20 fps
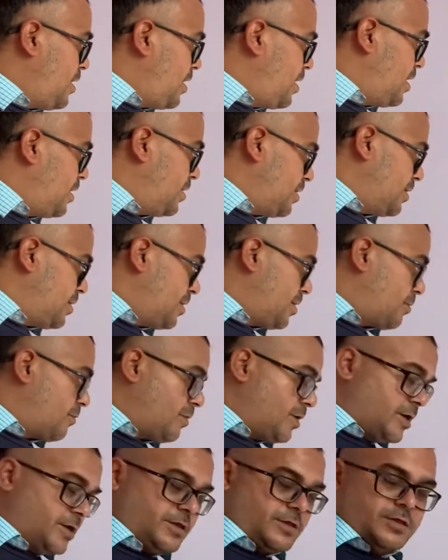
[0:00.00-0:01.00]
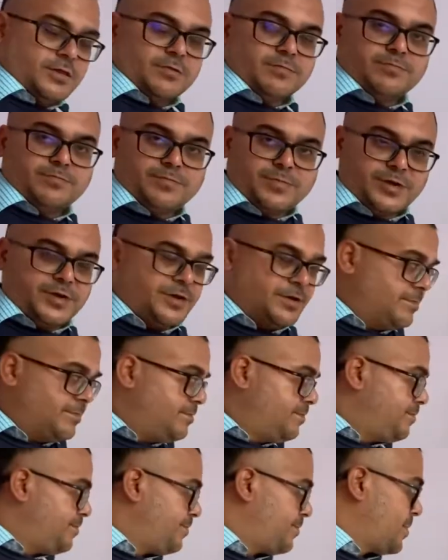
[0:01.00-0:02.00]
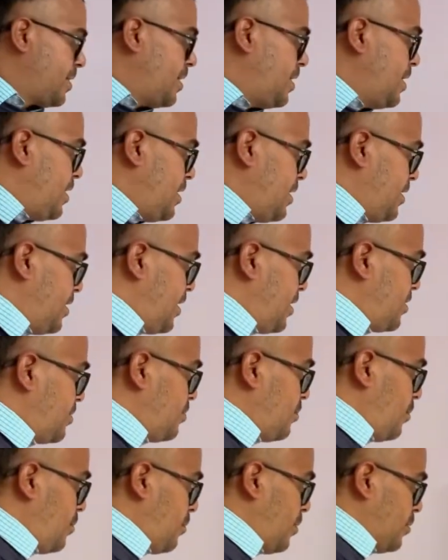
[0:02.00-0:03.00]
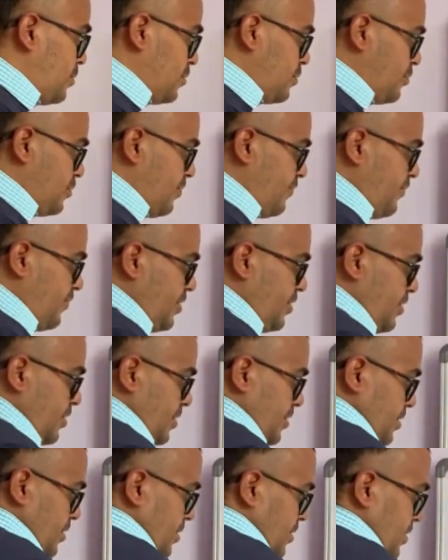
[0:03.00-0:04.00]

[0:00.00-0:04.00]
and it requires medium. Let's move on to the features.